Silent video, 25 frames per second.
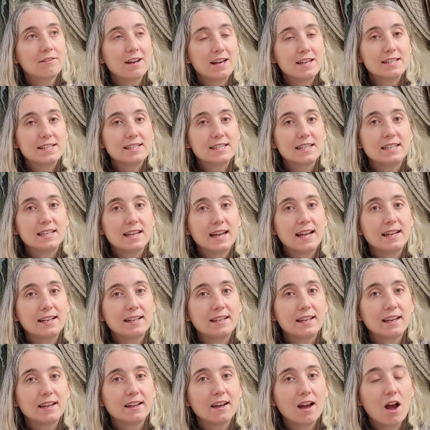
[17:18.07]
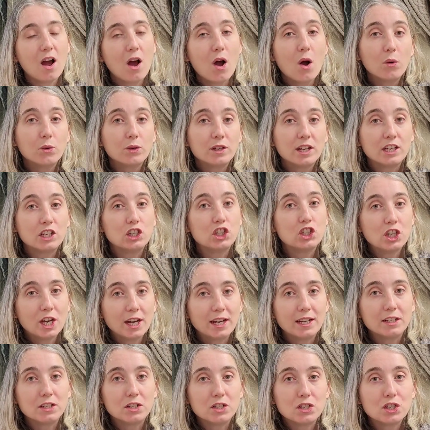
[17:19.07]
fascinating how they
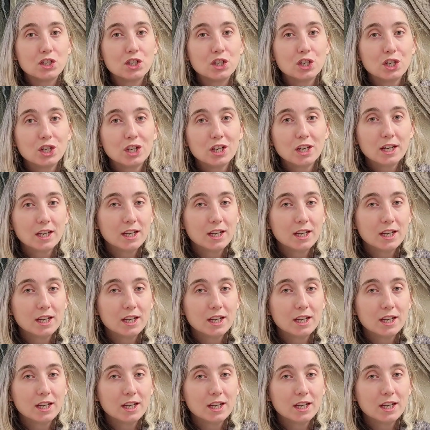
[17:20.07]
change.